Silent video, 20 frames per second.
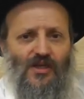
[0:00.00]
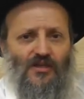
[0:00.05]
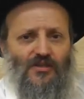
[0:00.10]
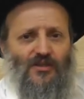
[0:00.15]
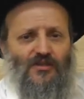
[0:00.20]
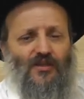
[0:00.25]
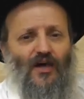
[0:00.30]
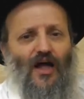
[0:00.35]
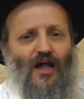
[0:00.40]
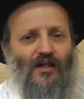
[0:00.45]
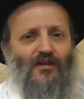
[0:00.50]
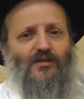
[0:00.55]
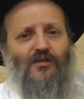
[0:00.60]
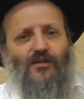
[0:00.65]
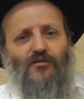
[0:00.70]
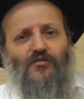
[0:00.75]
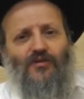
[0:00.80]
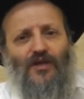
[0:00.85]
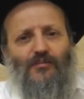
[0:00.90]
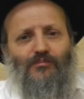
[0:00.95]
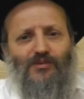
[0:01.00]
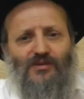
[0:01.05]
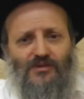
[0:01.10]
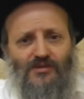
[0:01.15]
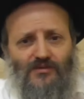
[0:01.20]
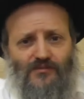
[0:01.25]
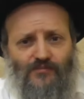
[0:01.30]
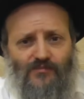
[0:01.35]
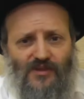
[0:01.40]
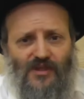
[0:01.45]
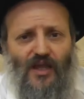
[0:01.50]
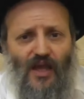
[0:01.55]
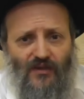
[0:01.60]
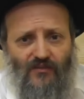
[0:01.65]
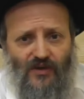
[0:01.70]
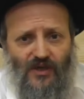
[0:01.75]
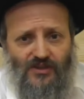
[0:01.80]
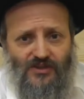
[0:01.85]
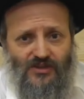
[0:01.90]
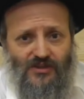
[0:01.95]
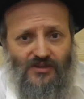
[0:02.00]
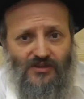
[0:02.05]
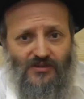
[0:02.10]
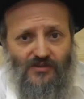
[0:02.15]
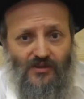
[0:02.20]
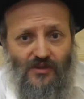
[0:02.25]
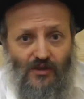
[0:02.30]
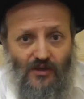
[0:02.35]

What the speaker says: that the Alter Rebbe gave us.